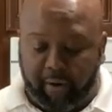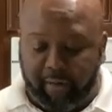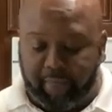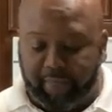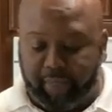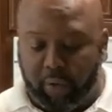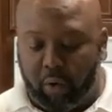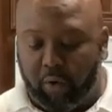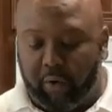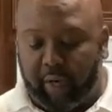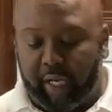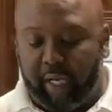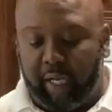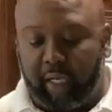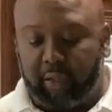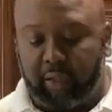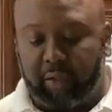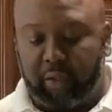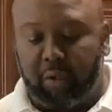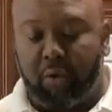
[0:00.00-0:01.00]
for
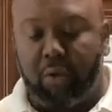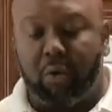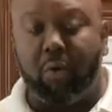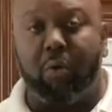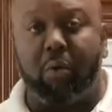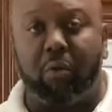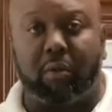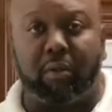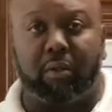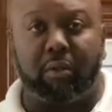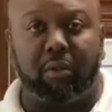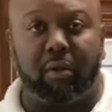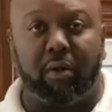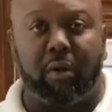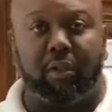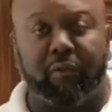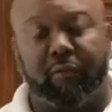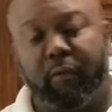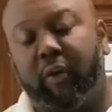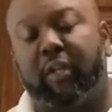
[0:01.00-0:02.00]
each cornstarch,
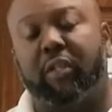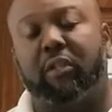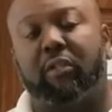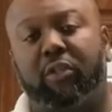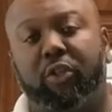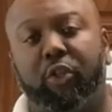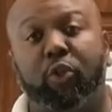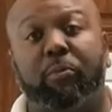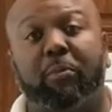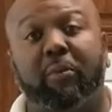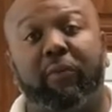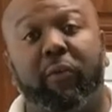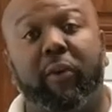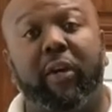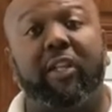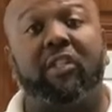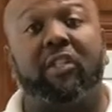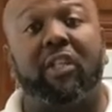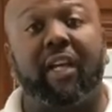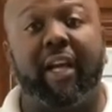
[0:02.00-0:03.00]
for
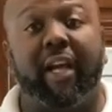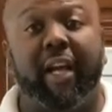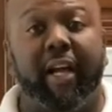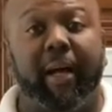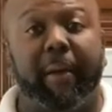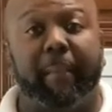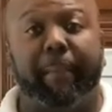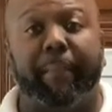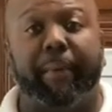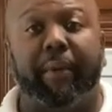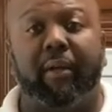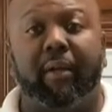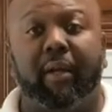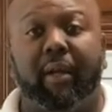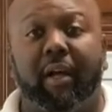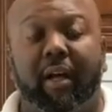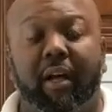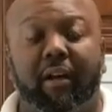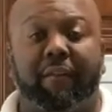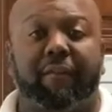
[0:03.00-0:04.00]
each cup
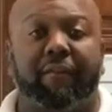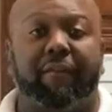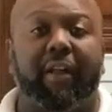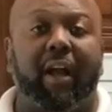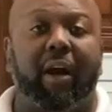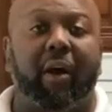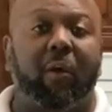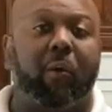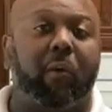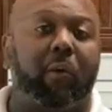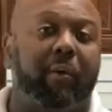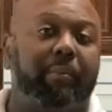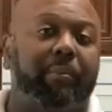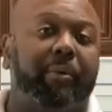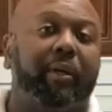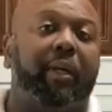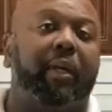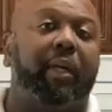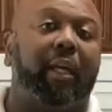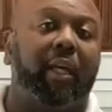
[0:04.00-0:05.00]
of flour, we
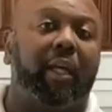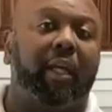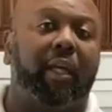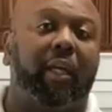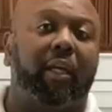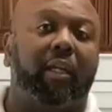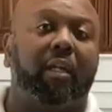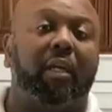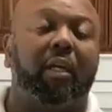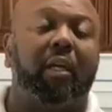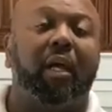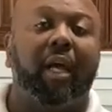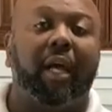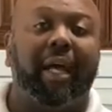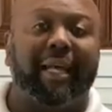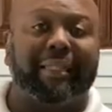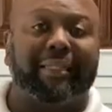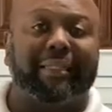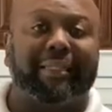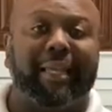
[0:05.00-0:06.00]
put in
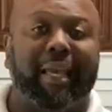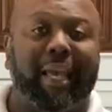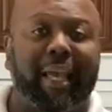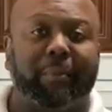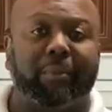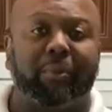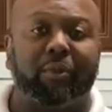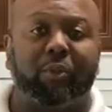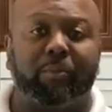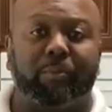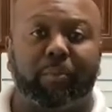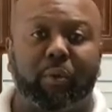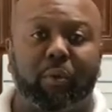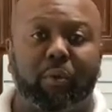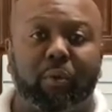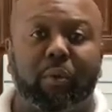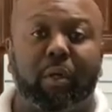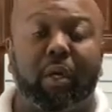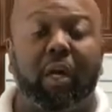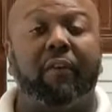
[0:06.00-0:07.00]
a
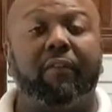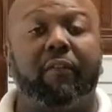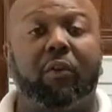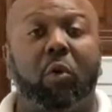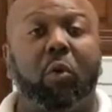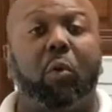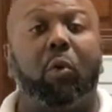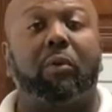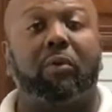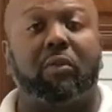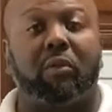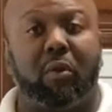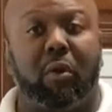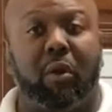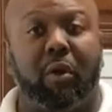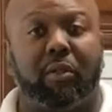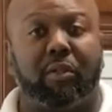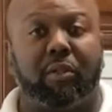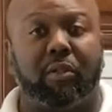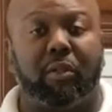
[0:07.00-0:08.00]
tablespoon of
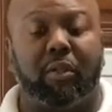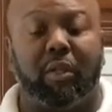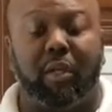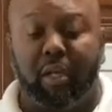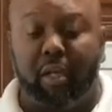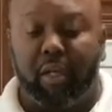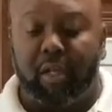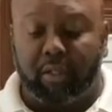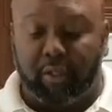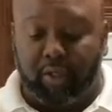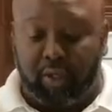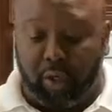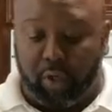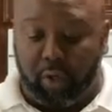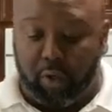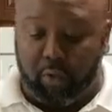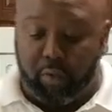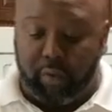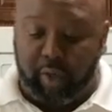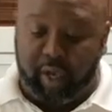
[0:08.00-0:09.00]
cornstarch.
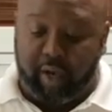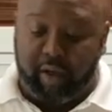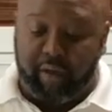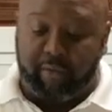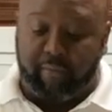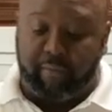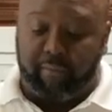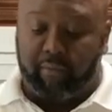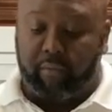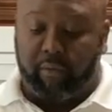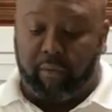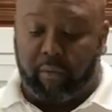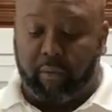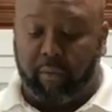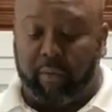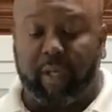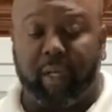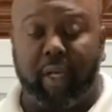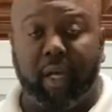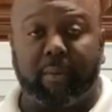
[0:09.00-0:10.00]
So we have 3
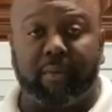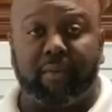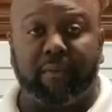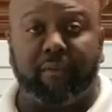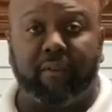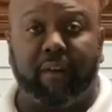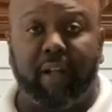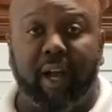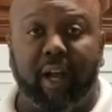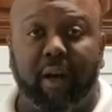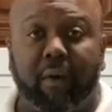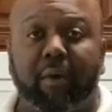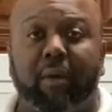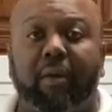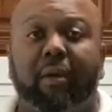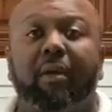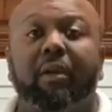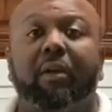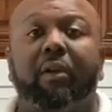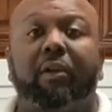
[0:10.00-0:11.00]
cups of flour,
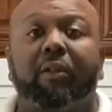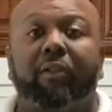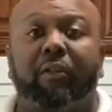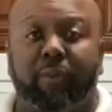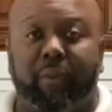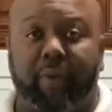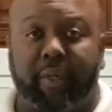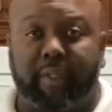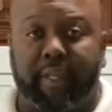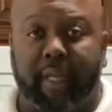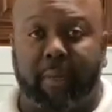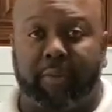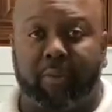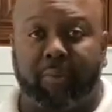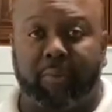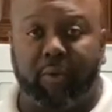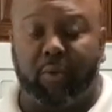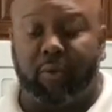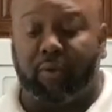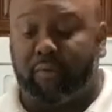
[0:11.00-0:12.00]
3 tablespoons